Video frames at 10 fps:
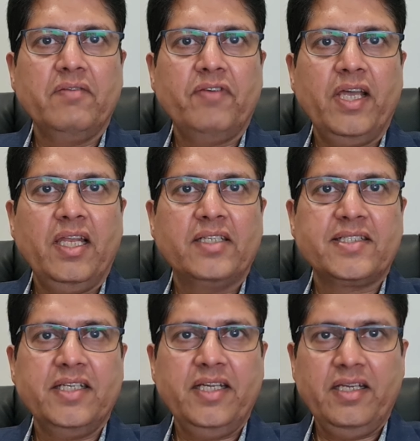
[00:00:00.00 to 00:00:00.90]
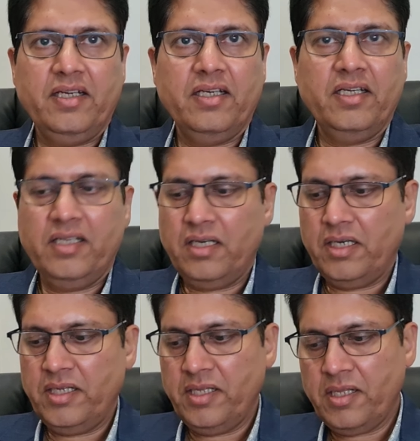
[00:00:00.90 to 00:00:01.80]
If I, let's say, in
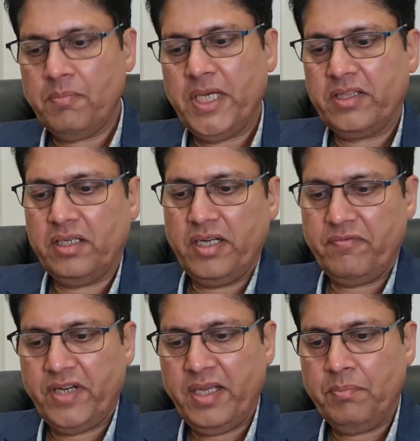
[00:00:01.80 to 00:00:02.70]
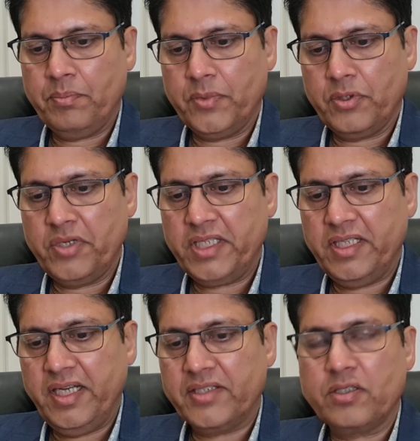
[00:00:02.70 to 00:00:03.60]
another method, if I am doing
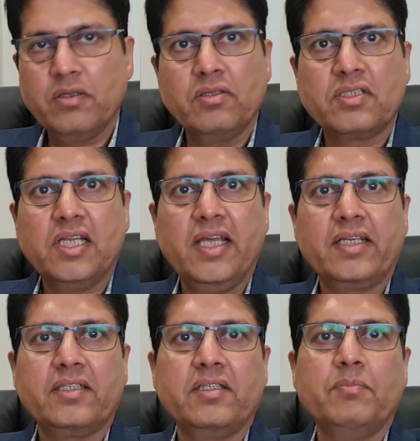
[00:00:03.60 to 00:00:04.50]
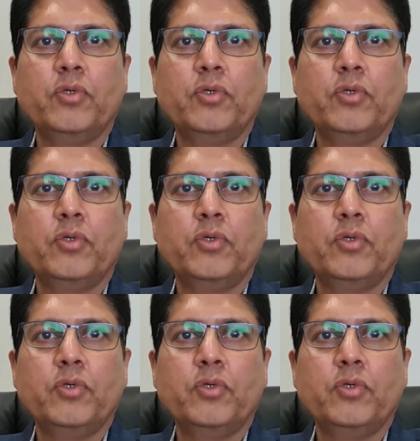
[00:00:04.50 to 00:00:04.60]
that, so select,